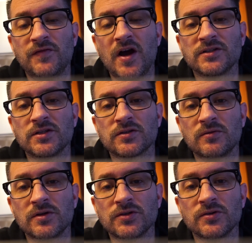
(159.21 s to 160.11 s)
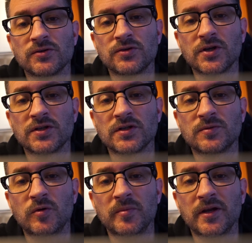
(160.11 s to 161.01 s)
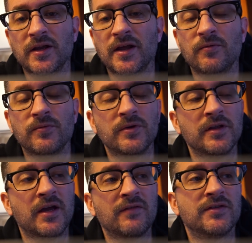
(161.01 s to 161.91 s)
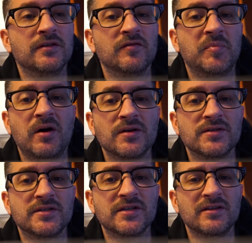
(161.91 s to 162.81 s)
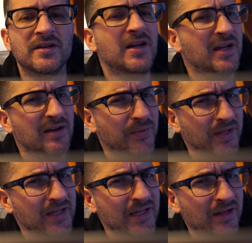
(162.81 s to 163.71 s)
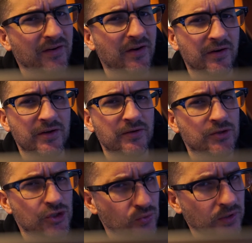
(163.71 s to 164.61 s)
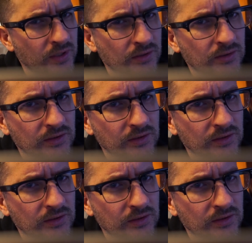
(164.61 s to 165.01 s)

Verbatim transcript: Fastest growing social justice movement. And I really have to give pause and say, really? Are, are you sure?